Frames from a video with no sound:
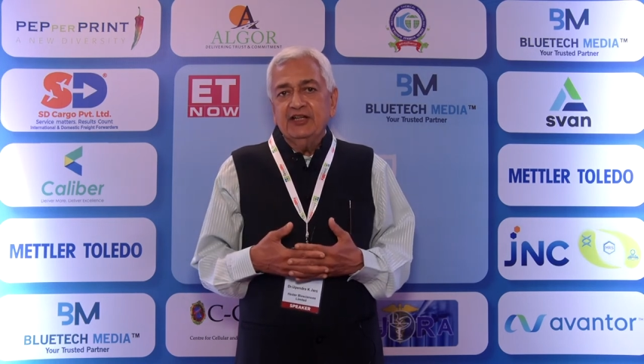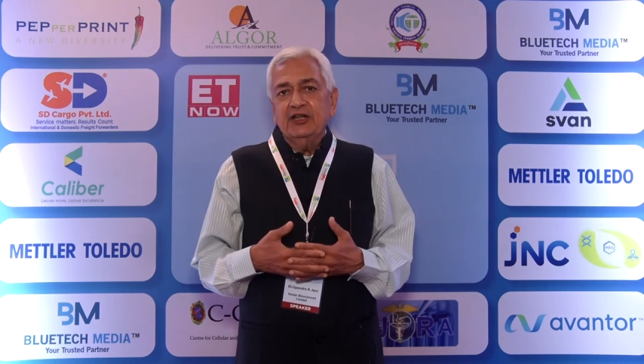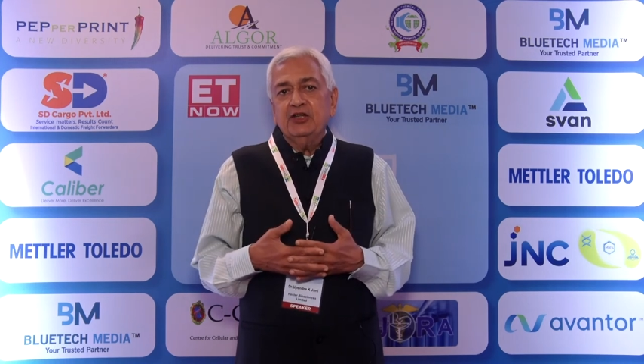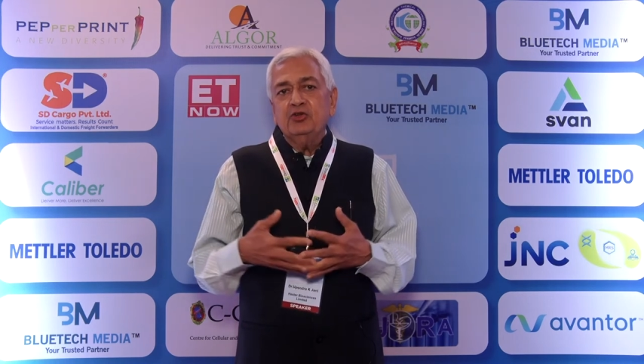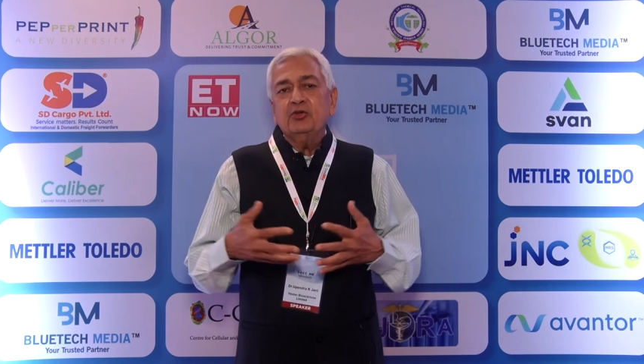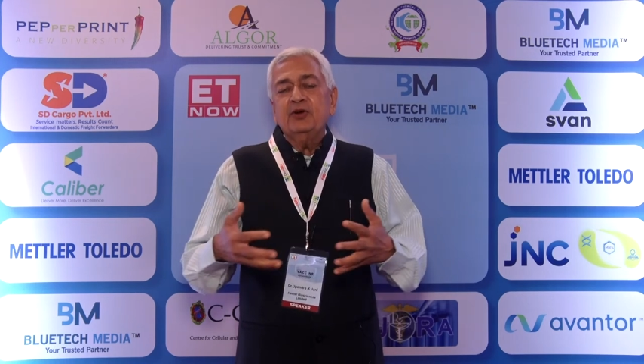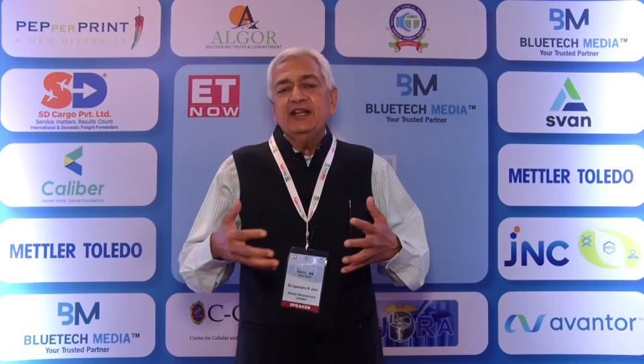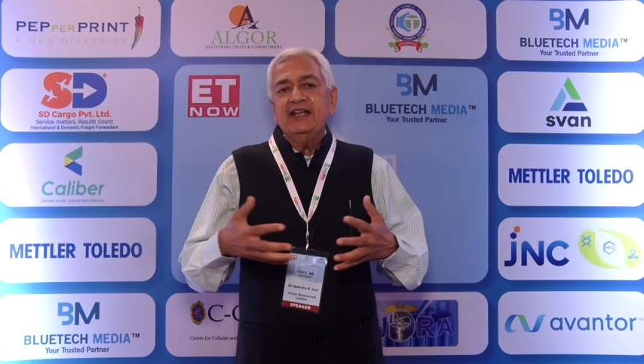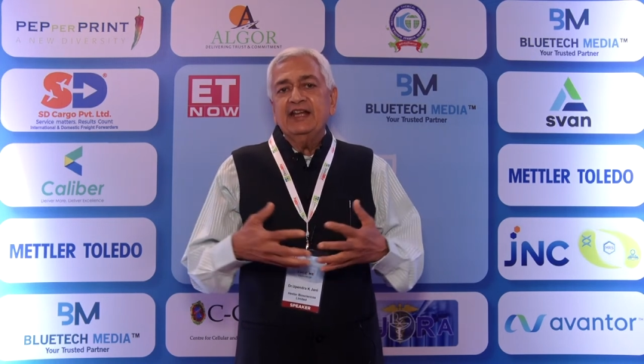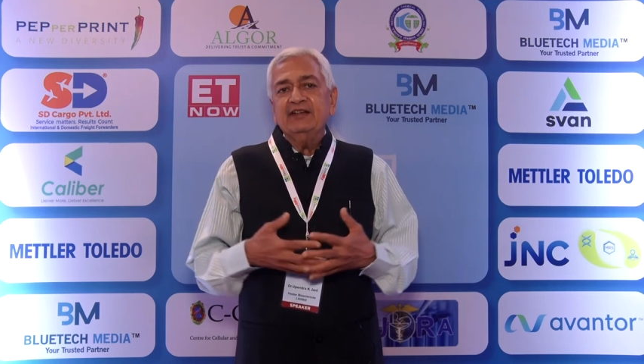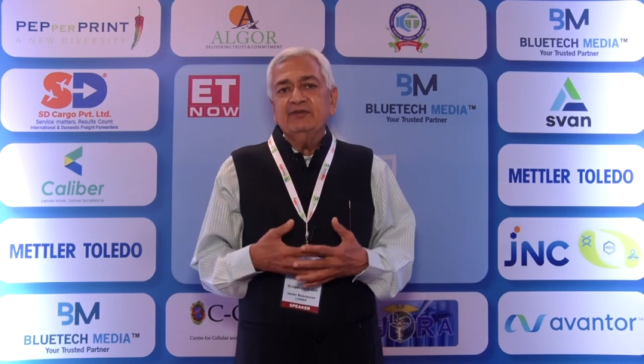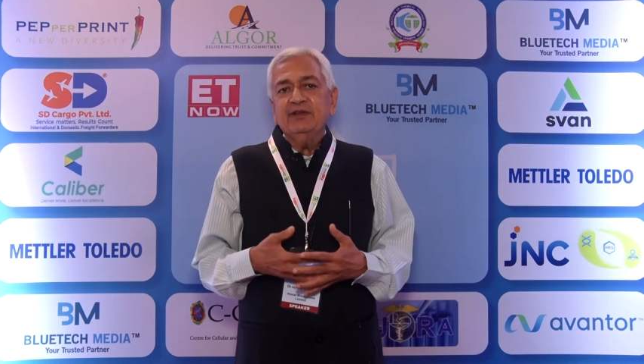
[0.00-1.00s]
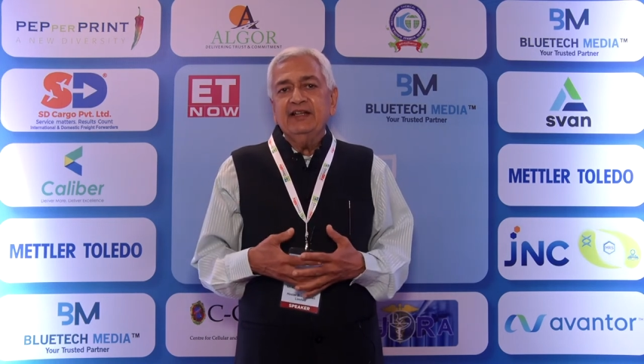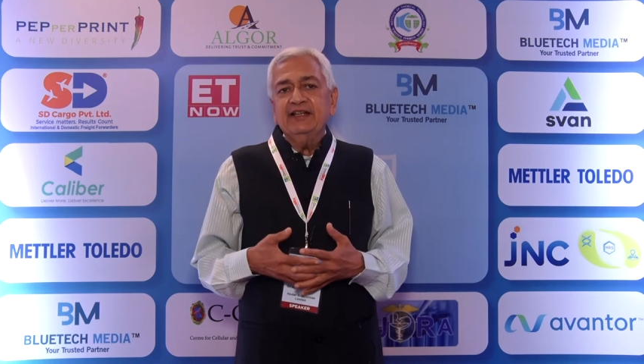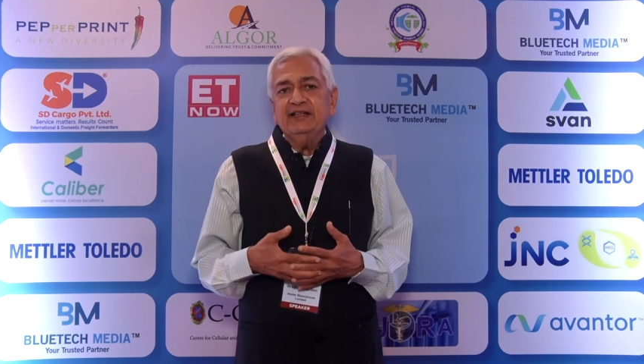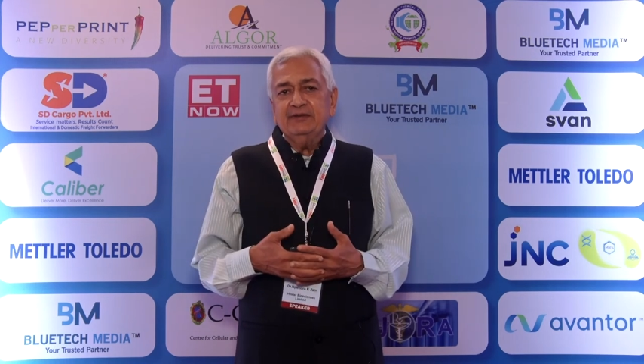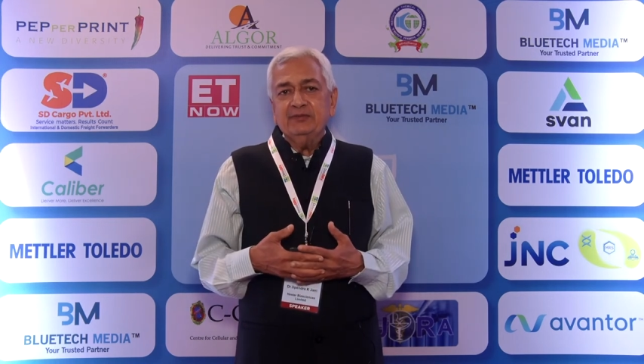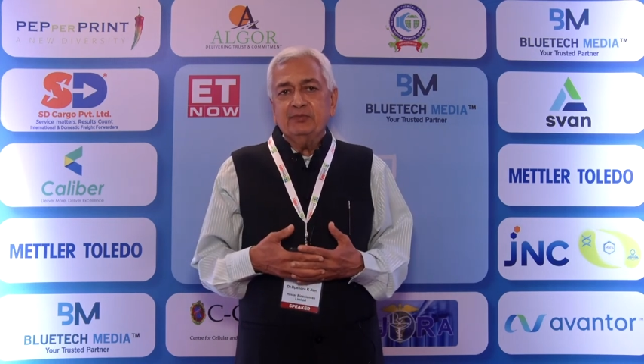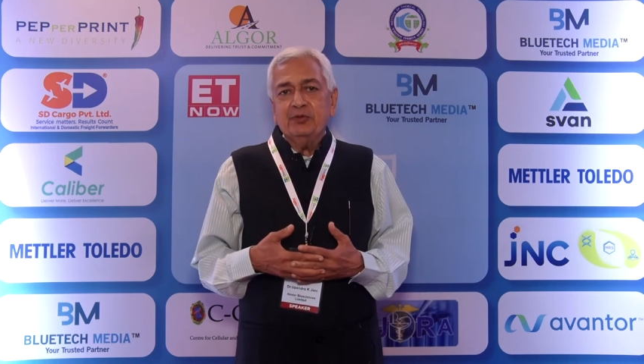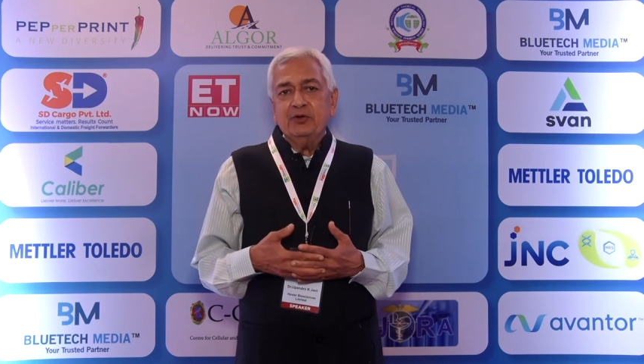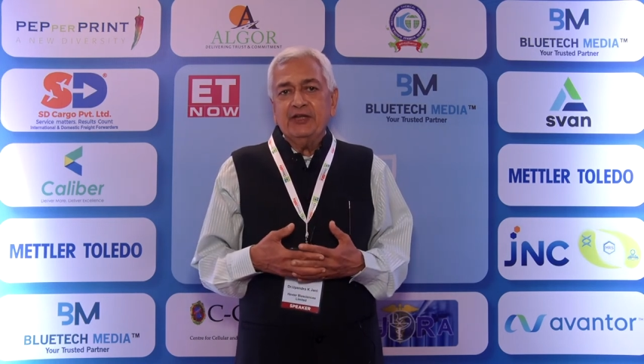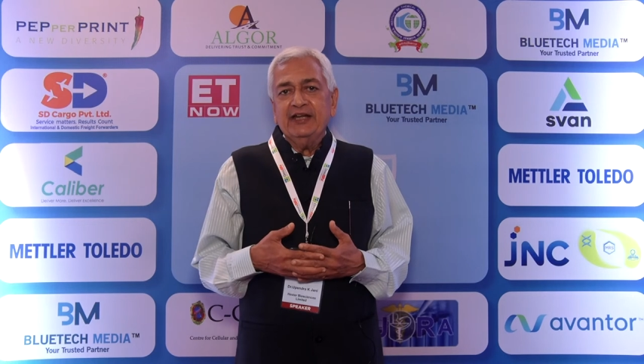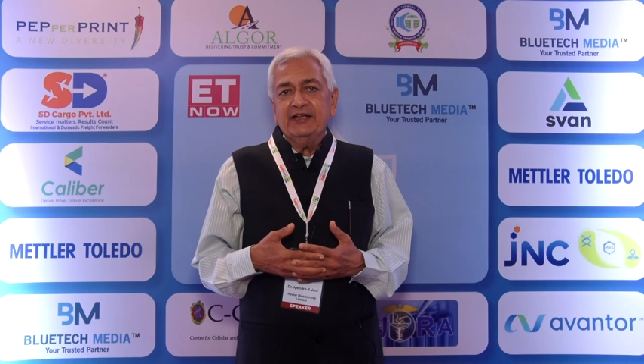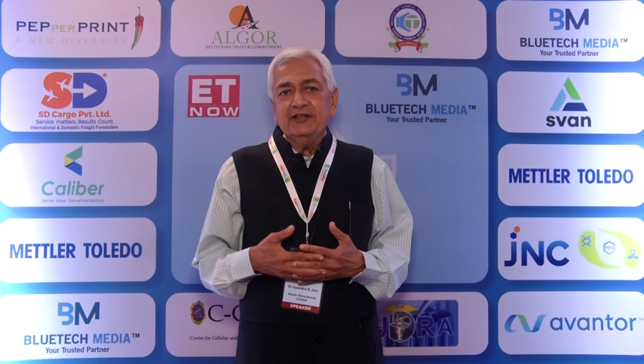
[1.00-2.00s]
nobody can
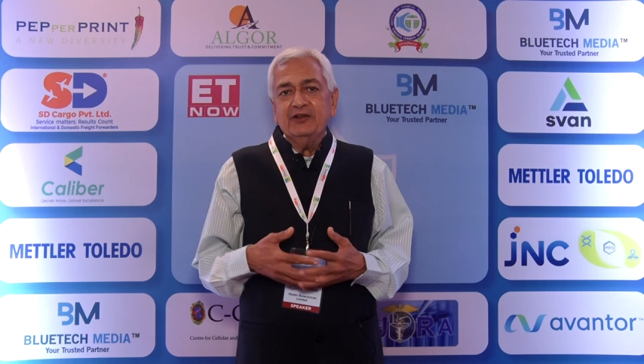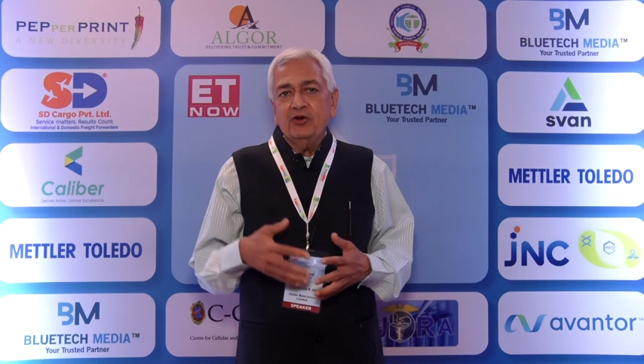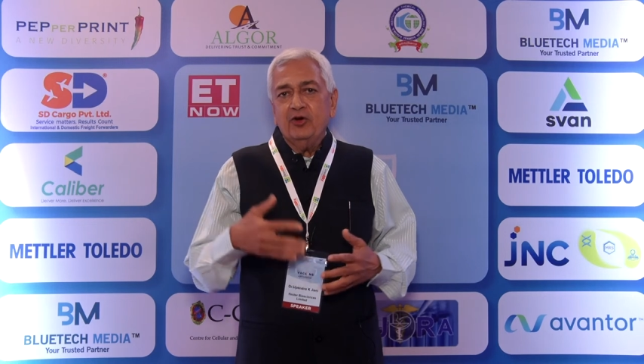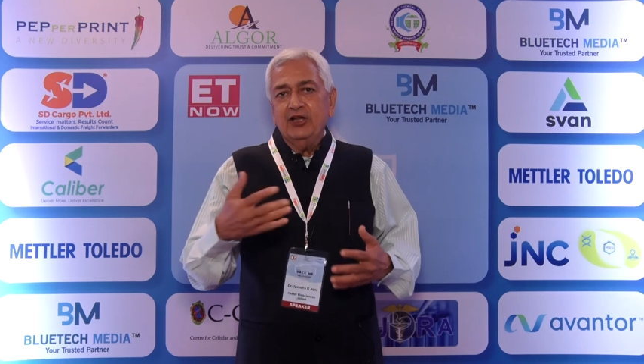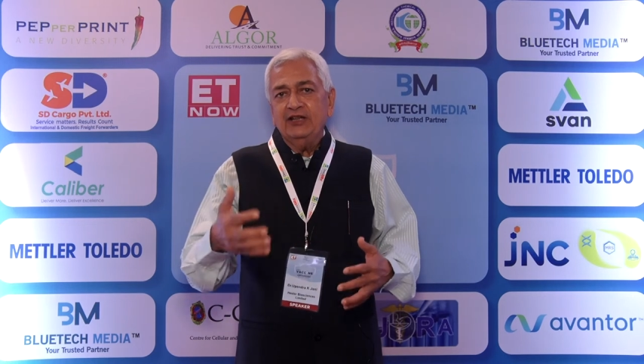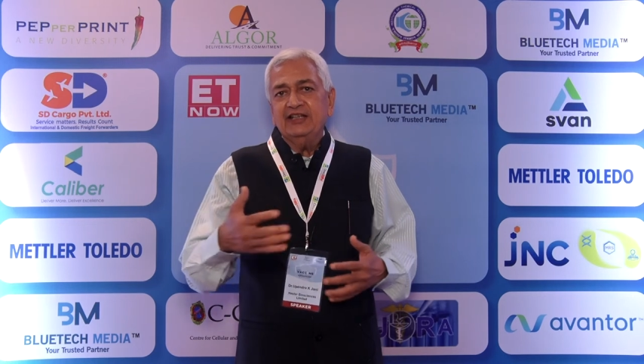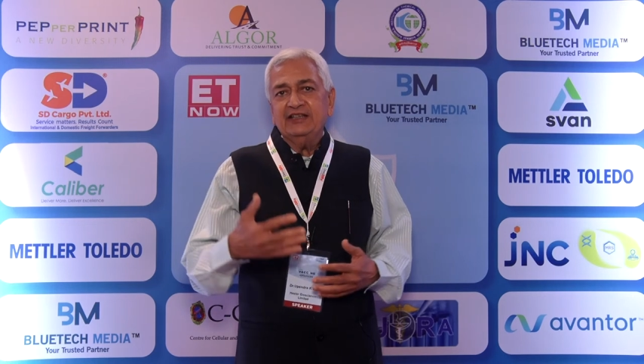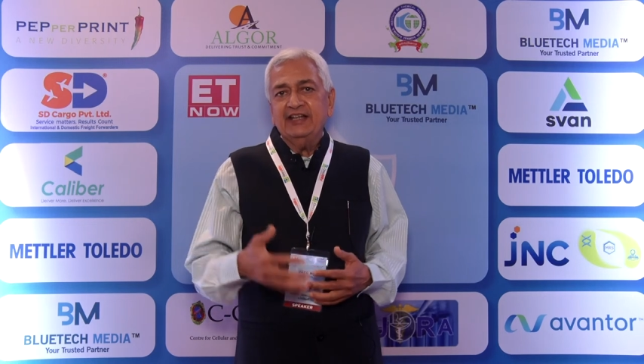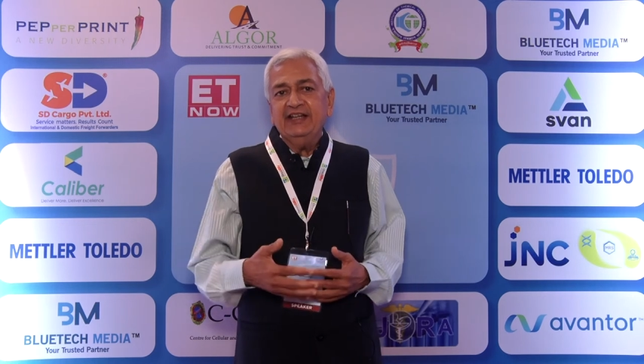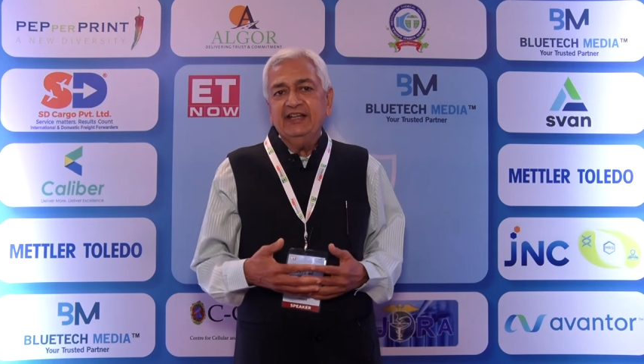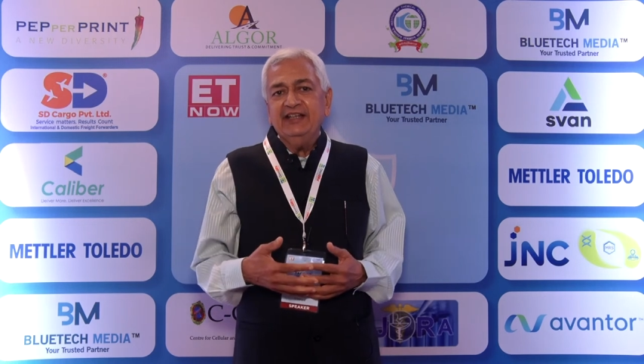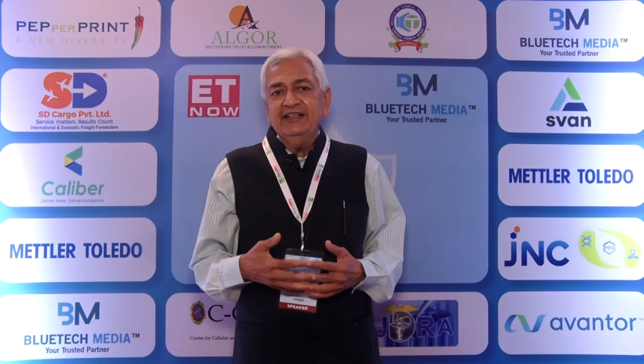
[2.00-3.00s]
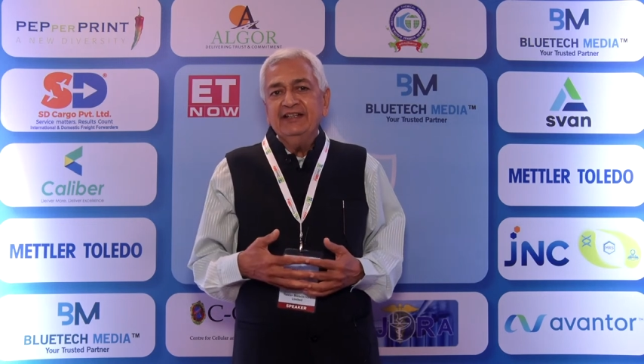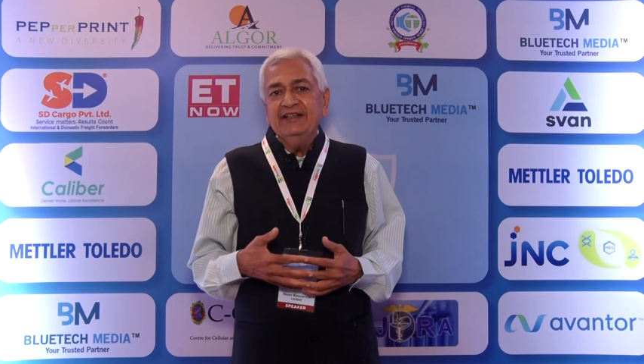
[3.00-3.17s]
protect all the three